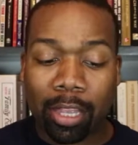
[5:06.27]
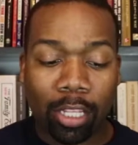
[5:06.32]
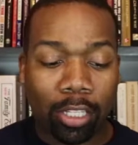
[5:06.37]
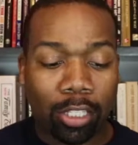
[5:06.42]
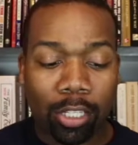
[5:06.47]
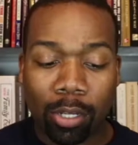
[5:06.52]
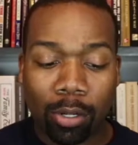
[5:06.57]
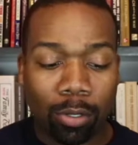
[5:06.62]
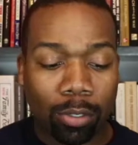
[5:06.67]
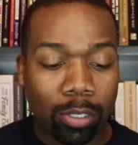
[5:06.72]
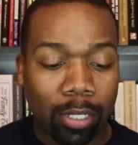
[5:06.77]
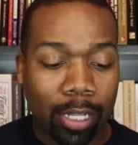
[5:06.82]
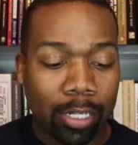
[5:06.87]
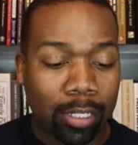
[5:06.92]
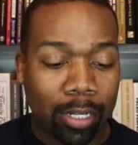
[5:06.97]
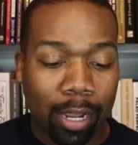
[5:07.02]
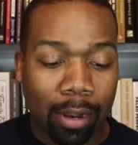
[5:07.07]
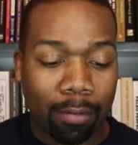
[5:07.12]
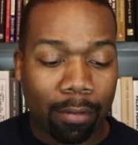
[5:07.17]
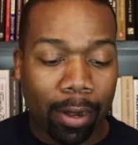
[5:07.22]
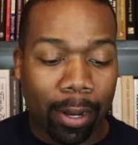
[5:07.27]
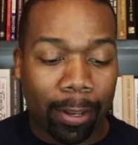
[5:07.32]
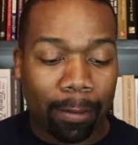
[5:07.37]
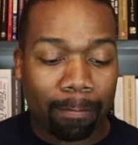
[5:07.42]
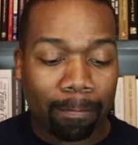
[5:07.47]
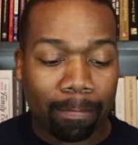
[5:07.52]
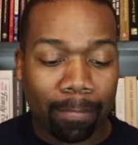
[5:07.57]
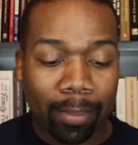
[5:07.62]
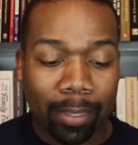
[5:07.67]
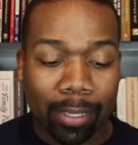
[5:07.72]
totals. That's not right.
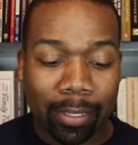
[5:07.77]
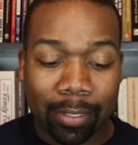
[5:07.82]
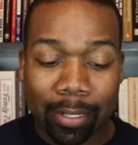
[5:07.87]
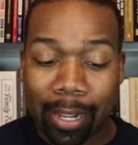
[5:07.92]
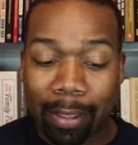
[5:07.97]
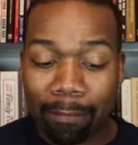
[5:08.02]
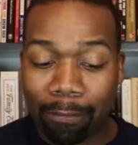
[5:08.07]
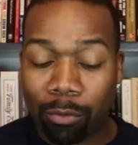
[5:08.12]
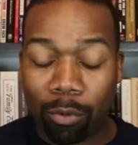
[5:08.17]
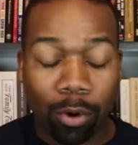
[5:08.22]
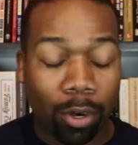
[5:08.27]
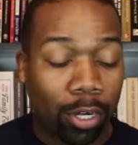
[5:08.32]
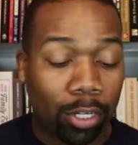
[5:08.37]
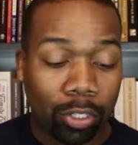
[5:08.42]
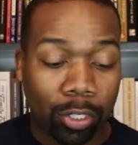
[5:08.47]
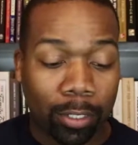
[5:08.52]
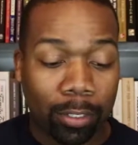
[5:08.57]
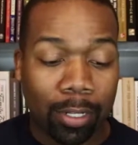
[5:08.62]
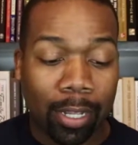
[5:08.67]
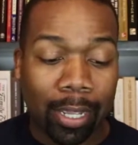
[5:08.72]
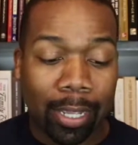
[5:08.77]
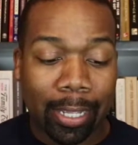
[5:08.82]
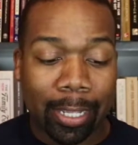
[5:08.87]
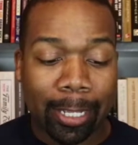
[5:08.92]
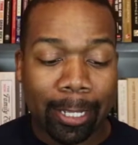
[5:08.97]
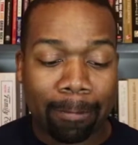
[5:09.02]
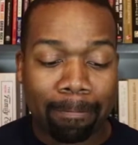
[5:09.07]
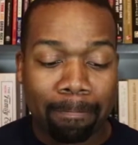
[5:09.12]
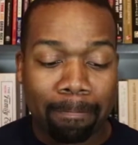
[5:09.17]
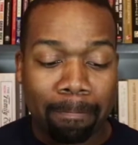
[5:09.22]
It's not 400.
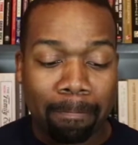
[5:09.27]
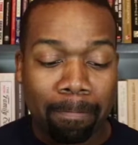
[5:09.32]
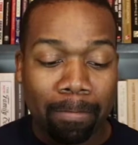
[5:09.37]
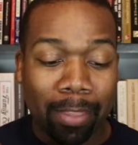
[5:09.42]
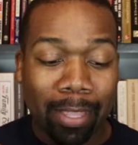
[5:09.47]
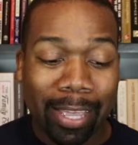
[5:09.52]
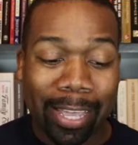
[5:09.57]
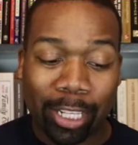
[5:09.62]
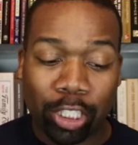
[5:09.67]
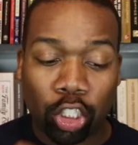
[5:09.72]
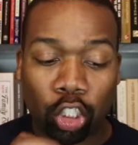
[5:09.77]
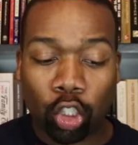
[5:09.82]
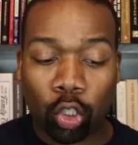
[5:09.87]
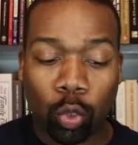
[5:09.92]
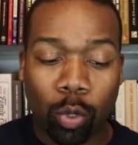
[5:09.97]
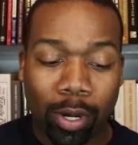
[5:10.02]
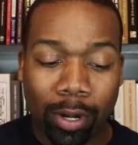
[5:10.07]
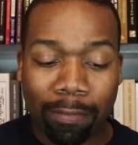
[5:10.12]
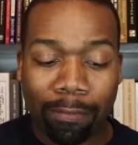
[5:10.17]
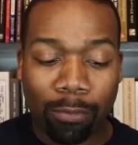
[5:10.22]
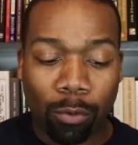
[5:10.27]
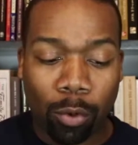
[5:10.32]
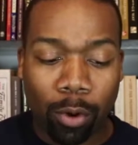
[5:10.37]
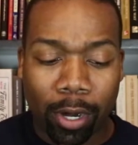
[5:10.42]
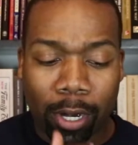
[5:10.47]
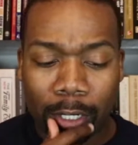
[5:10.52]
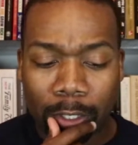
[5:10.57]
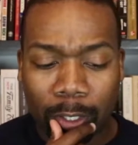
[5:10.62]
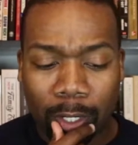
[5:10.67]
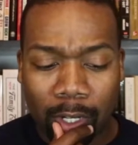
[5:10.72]
It's short of
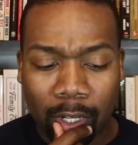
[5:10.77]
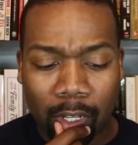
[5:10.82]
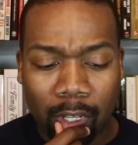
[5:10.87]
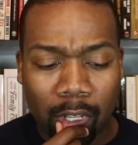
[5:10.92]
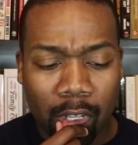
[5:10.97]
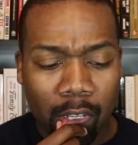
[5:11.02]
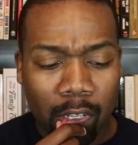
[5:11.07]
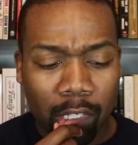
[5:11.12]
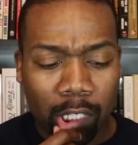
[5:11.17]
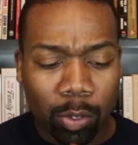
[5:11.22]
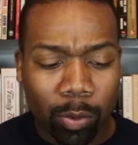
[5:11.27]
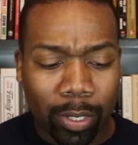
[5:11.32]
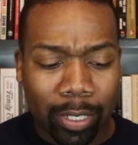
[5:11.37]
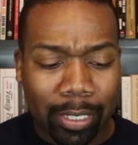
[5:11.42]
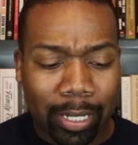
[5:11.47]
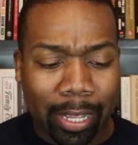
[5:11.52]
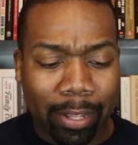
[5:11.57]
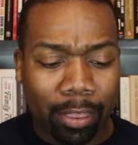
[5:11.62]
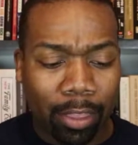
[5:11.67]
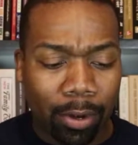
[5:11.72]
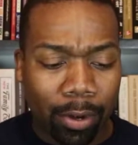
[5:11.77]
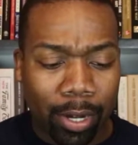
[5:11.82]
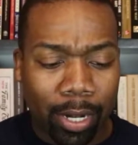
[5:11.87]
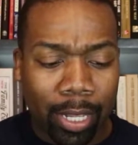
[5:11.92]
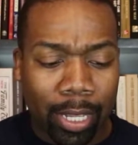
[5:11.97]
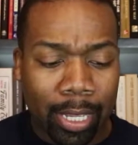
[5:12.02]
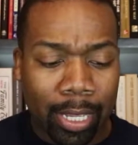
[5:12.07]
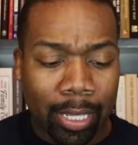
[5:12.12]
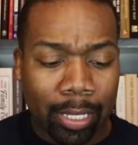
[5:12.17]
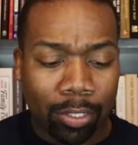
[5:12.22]
400. So what is that?
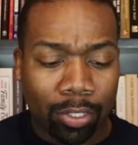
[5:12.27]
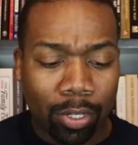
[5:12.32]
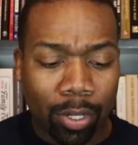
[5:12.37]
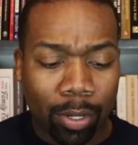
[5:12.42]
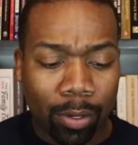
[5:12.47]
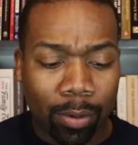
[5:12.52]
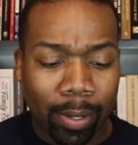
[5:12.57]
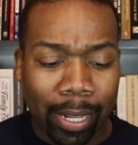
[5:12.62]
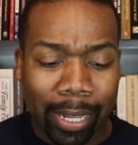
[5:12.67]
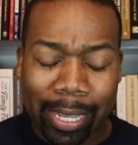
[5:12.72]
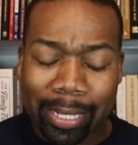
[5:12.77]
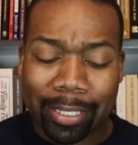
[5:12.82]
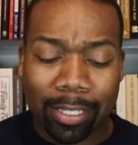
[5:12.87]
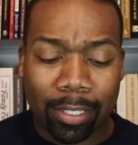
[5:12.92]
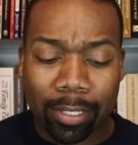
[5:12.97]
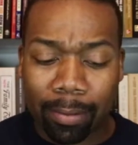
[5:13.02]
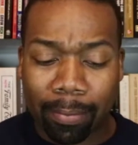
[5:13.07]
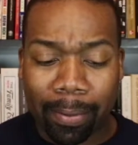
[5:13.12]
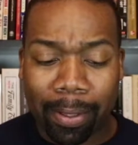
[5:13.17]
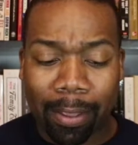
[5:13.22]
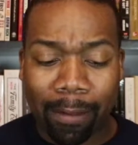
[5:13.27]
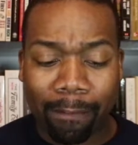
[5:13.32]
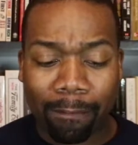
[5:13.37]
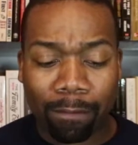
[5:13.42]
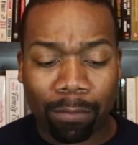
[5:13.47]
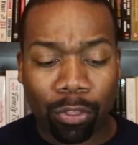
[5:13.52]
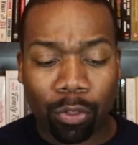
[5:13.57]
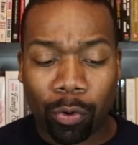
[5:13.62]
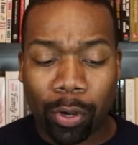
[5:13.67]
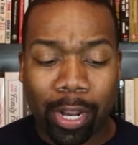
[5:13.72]
30. So I guess it's
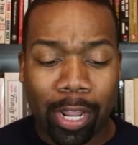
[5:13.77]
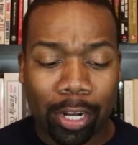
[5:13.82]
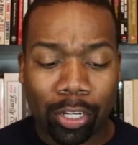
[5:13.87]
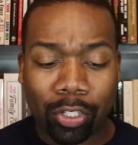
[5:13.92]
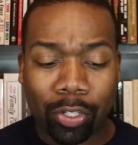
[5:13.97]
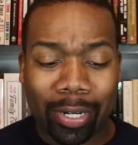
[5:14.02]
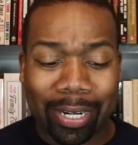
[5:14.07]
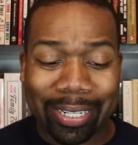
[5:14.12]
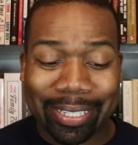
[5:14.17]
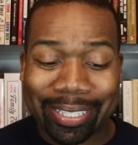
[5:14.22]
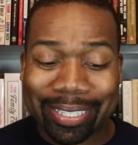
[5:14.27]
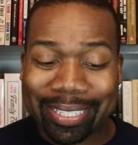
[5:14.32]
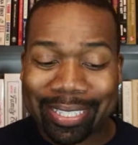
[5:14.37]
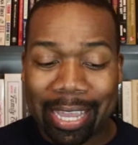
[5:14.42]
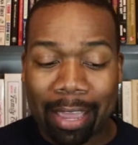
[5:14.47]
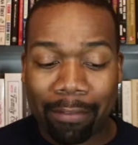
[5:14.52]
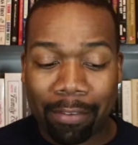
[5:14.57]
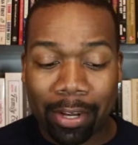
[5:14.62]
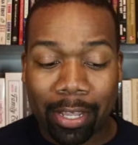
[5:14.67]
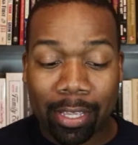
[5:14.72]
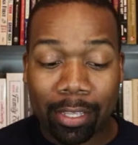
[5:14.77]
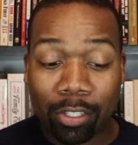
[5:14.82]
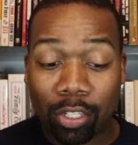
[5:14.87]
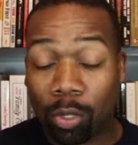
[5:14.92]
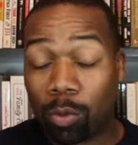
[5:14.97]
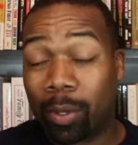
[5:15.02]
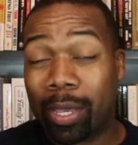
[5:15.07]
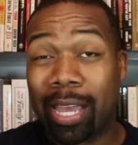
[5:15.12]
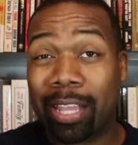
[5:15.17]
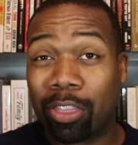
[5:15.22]
about 370.
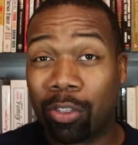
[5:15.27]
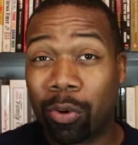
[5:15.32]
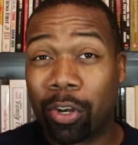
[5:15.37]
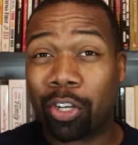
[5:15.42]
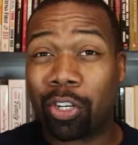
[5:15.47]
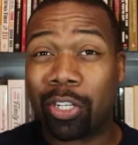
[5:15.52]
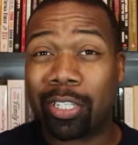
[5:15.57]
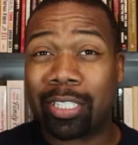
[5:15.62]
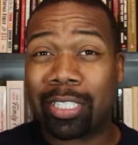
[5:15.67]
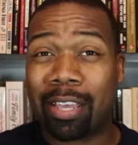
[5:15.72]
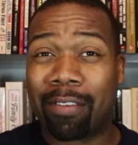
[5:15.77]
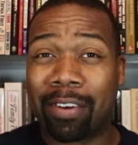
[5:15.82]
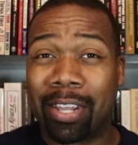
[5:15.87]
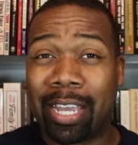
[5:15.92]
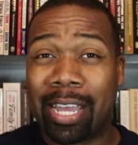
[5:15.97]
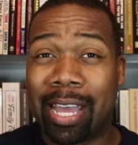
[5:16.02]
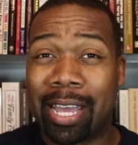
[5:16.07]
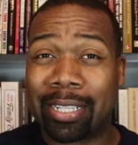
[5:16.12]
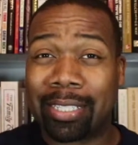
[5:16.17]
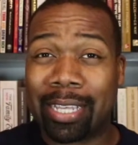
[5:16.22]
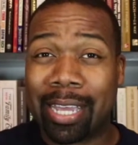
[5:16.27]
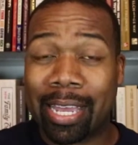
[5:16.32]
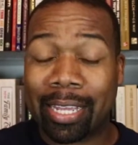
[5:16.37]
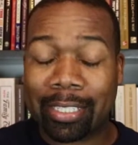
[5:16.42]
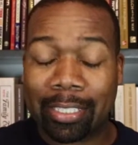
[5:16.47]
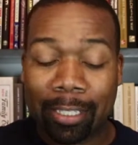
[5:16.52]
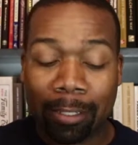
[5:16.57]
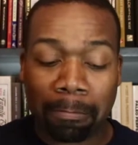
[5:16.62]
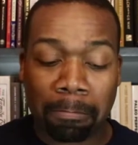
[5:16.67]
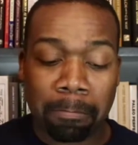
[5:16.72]
So we had 370
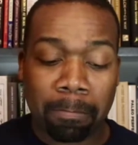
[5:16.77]
contacts